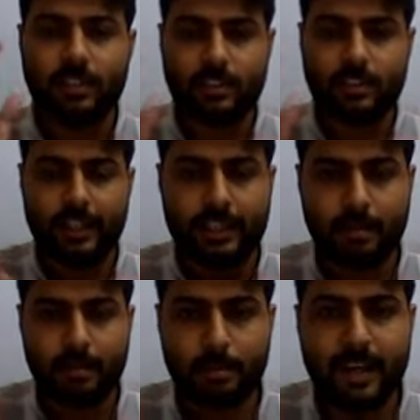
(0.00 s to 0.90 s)

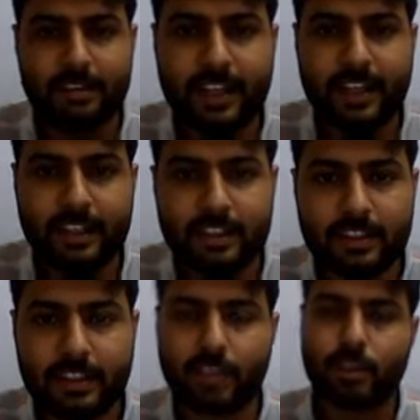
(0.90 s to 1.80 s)
sit between
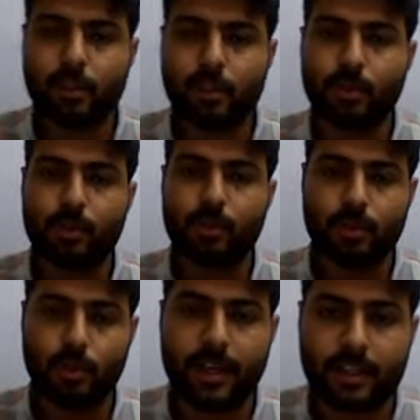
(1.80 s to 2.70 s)
these two
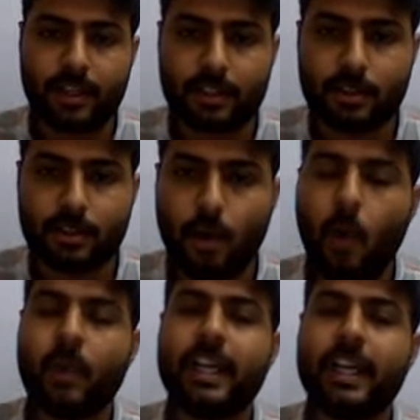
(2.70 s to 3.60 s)
students
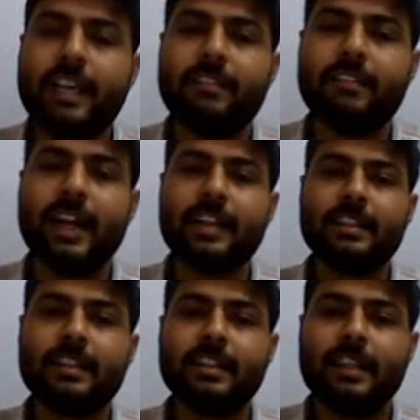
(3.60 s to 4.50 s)
only when